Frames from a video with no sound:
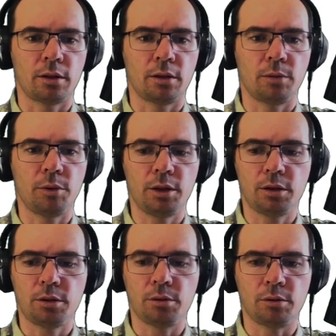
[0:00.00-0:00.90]
we need
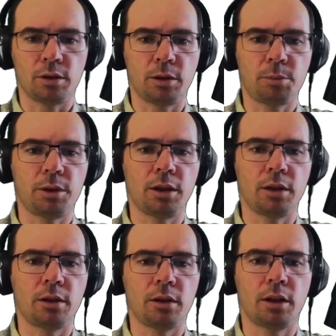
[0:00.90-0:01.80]
to
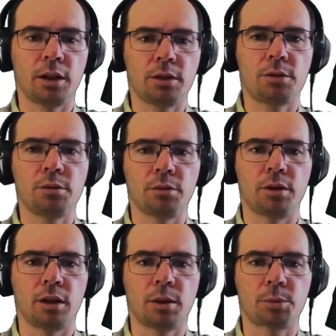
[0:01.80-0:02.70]
update the I2,
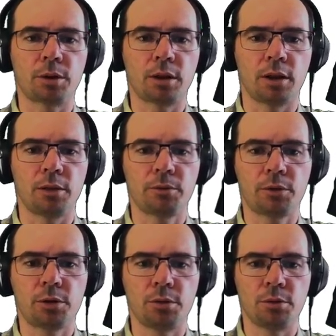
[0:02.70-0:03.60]
the upper half,
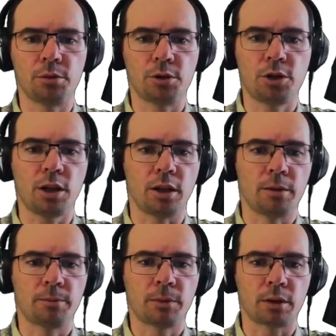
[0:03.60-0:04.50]
to j,
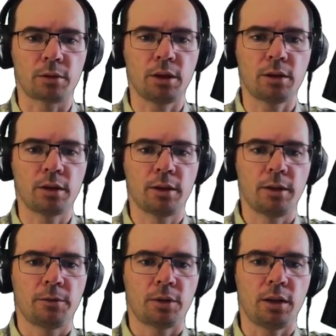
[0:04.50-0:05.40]
right?
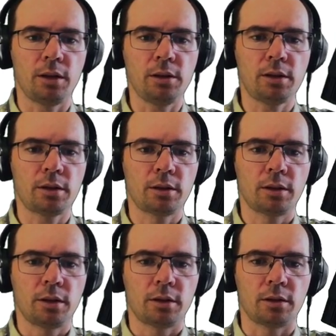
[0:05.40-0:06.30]
Else,
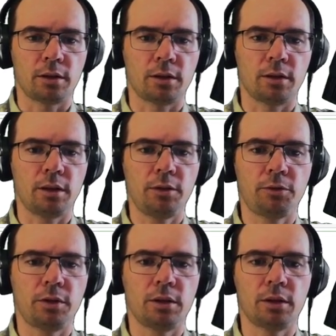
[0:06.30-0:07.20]
if
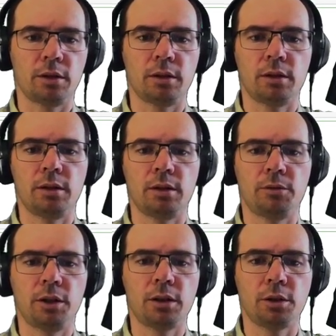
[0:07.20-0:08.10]
the
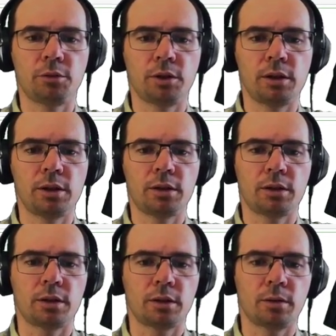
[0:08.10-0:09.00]
value of the list
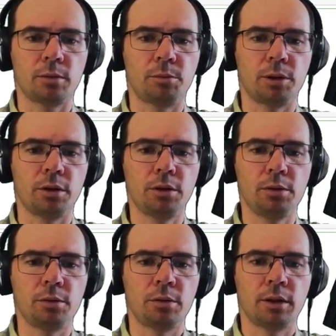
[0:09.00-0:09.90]
is
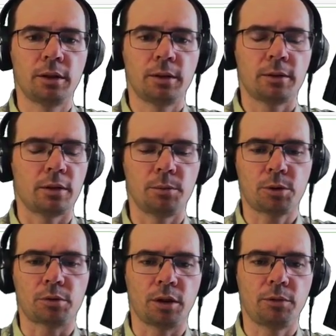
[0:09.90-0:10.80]
below,
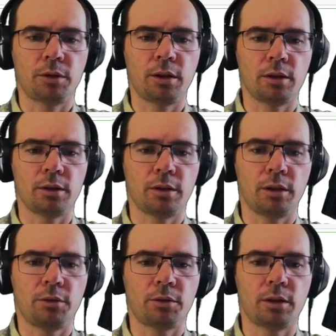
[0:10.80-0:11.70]
if
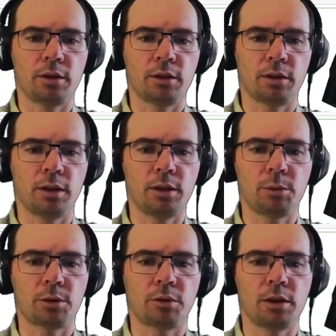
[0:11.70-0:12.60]
the
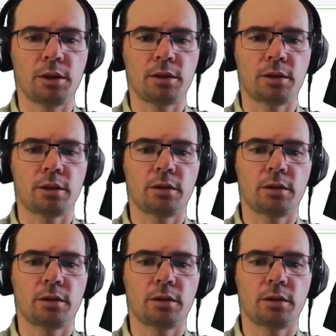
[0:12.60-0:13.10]
element of the list